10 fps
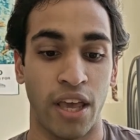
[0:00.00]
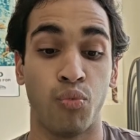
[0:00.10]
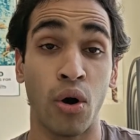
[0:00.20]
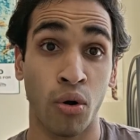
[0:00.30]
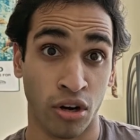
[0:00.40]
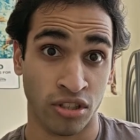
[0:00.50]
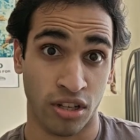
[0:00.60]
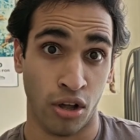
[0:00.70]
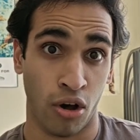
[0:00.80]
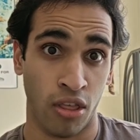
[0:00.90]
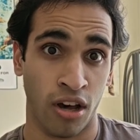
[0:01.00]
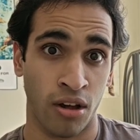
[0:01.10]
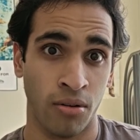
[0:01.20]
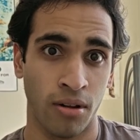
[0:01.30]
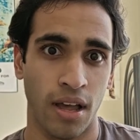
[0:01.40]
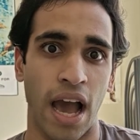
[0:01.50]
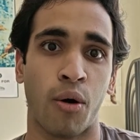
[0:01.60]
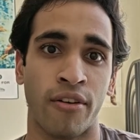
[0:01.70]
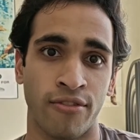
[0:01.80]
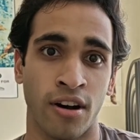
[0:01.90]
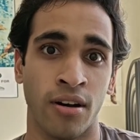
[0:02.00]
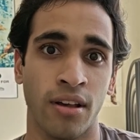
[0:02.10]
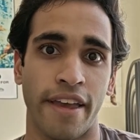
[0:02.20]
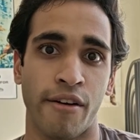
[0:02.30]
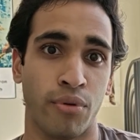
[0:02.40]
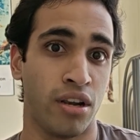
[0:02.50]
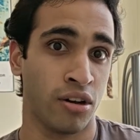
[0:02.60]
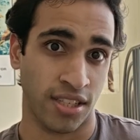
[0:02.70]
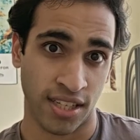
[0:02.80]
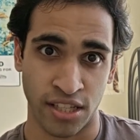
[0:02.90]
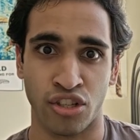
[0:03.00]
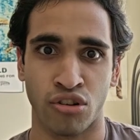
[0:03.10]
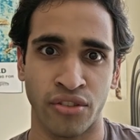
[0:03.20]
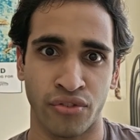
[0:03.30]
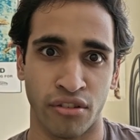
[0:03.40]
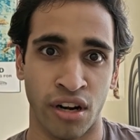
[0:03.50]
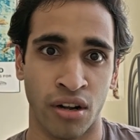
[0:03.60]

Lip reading: He will cost a lot though. However, if we look at City's transfer